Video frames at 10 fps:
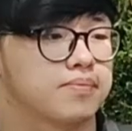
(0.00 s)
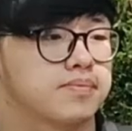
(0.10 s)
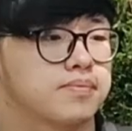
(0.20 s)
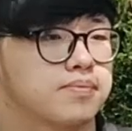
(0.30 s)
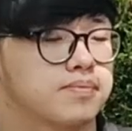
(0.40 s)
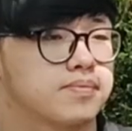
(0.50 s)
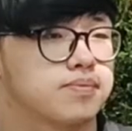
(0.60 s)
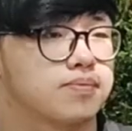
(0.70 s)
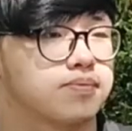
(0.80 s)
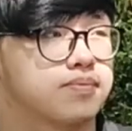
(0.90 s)

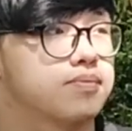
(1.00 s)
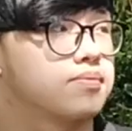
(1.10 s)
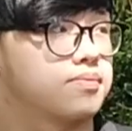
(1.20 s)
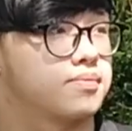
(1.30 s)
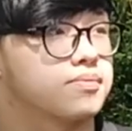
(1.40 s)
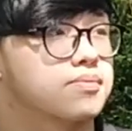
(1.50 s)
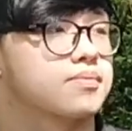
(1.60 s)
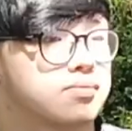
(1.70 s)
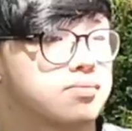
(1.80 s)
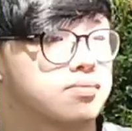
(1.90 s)

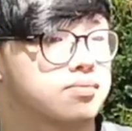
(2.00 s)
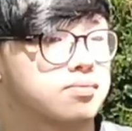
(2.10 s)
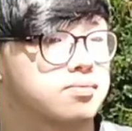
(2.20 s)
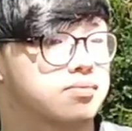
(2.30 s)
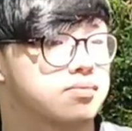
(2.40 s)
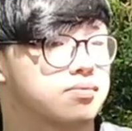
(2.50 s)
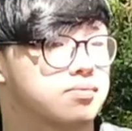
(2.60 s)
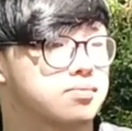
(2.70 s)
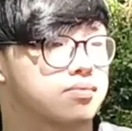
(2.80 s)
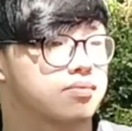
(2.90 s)

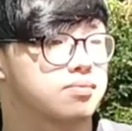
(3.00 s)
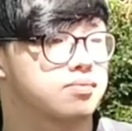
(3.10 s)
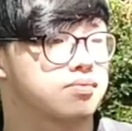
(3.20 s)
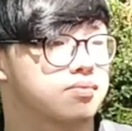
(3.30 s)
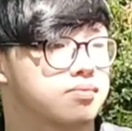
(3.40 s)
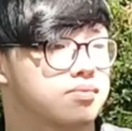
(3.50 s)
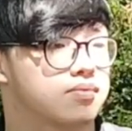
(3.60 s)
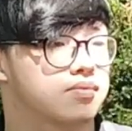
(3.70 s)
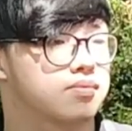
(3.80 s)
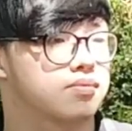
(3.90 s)

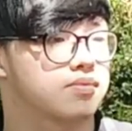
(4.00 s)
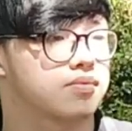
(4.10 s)
[no speech]